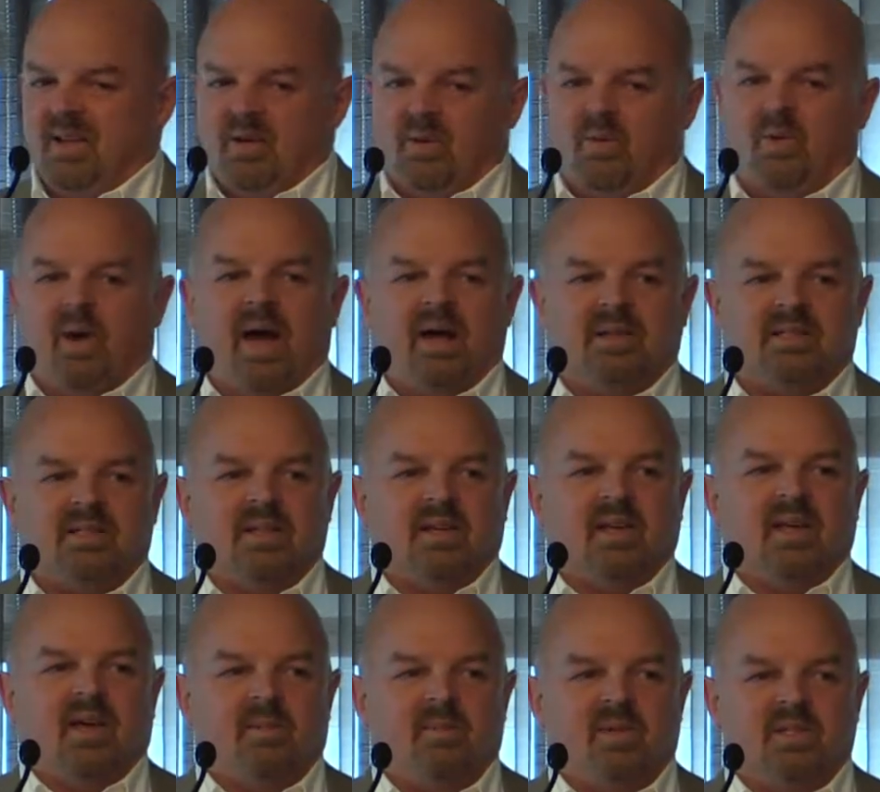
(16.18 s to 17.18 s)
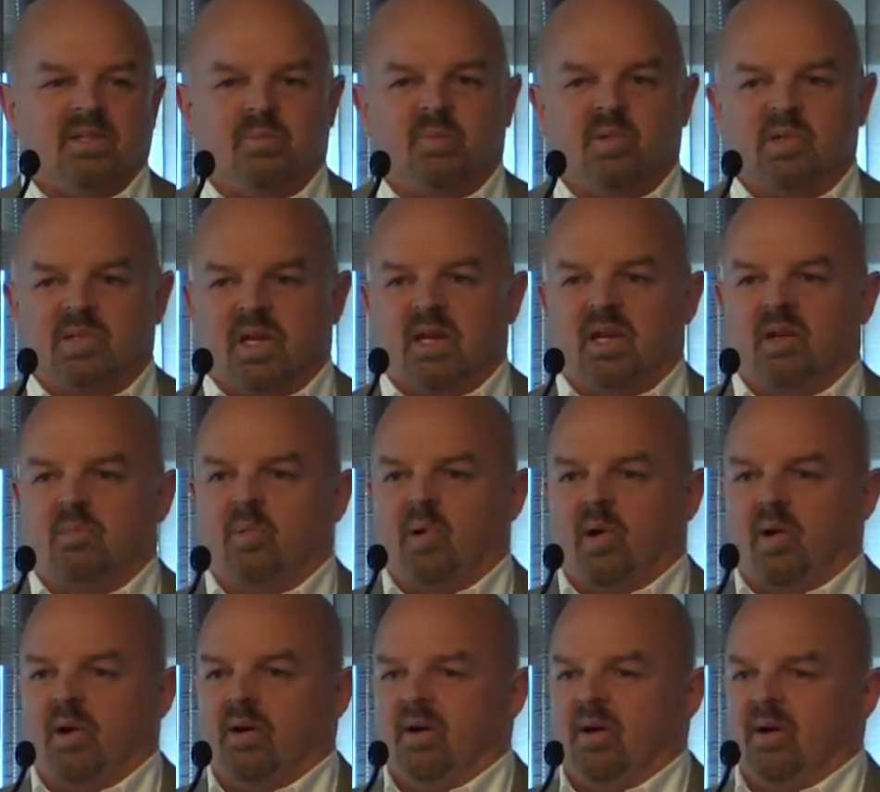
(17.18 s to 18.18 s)
were asked to come as a presenting
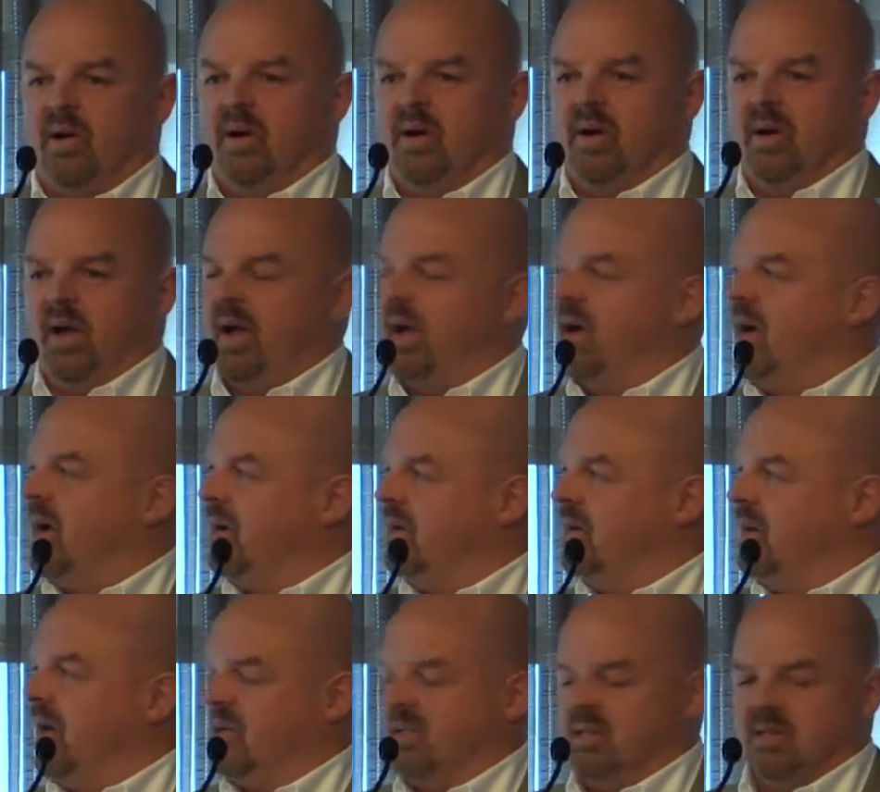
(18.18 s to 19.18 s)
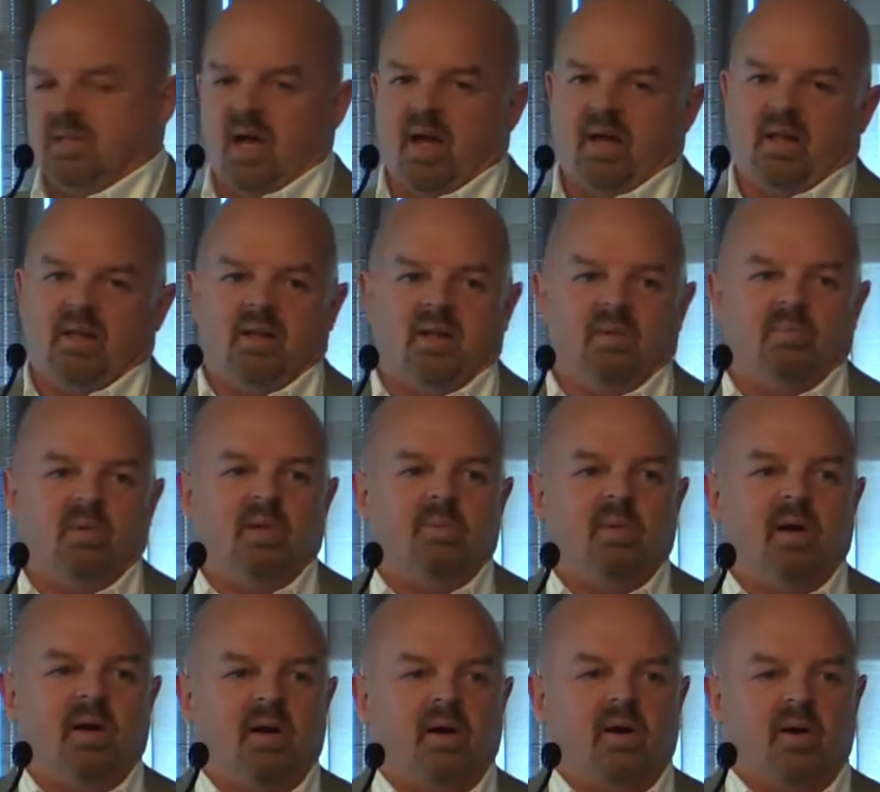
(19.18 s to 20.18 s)
partner and talk a little bit
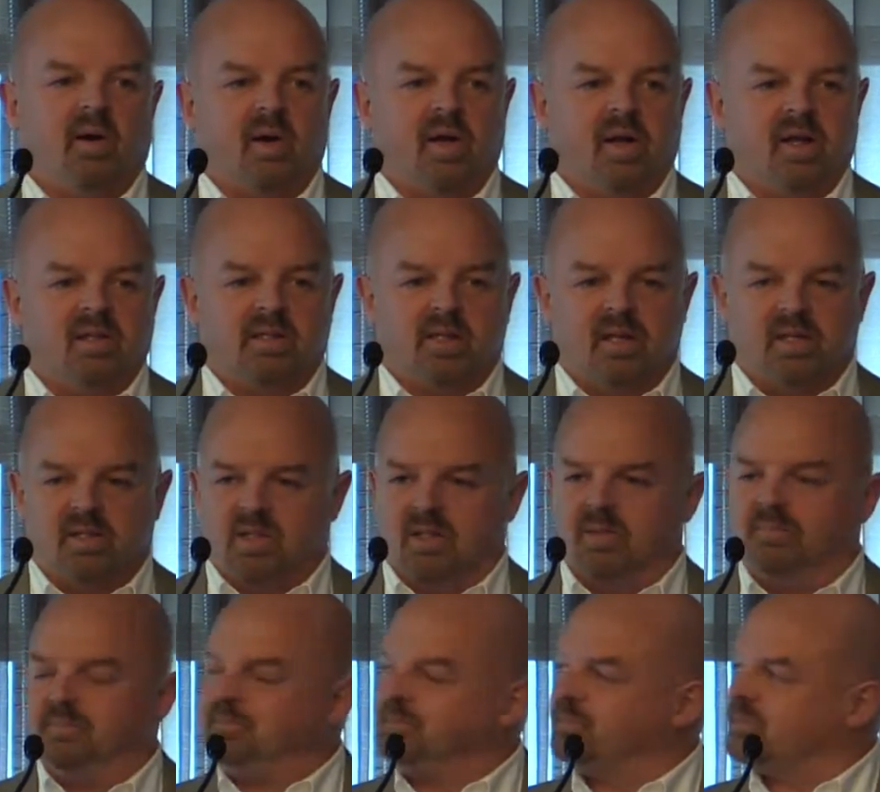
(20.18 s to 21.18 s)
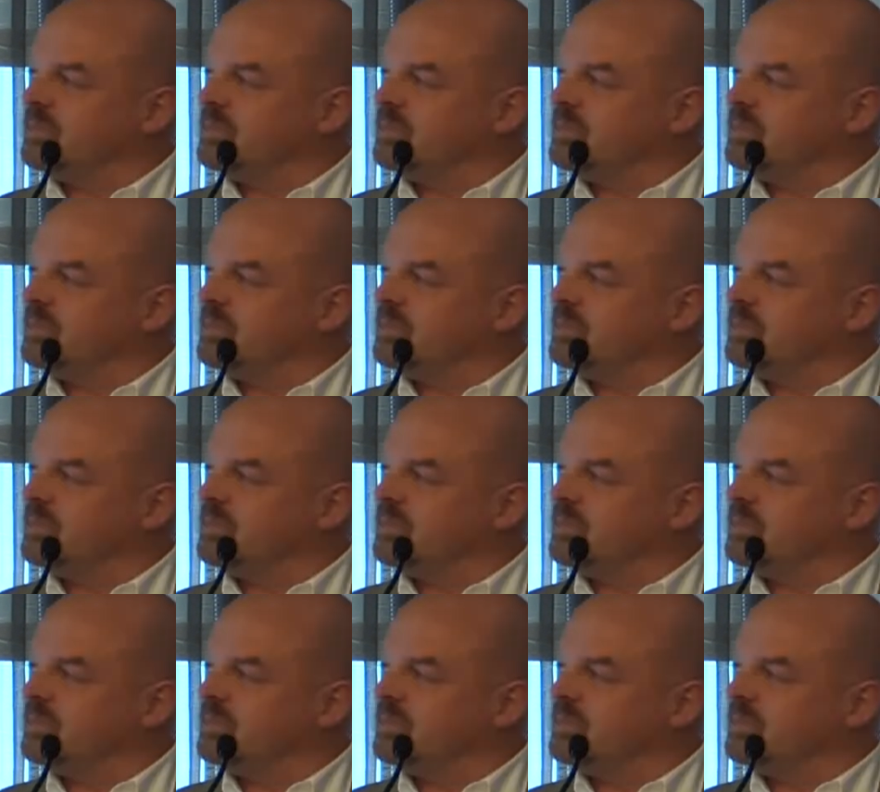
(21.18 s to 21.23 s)
about our organization.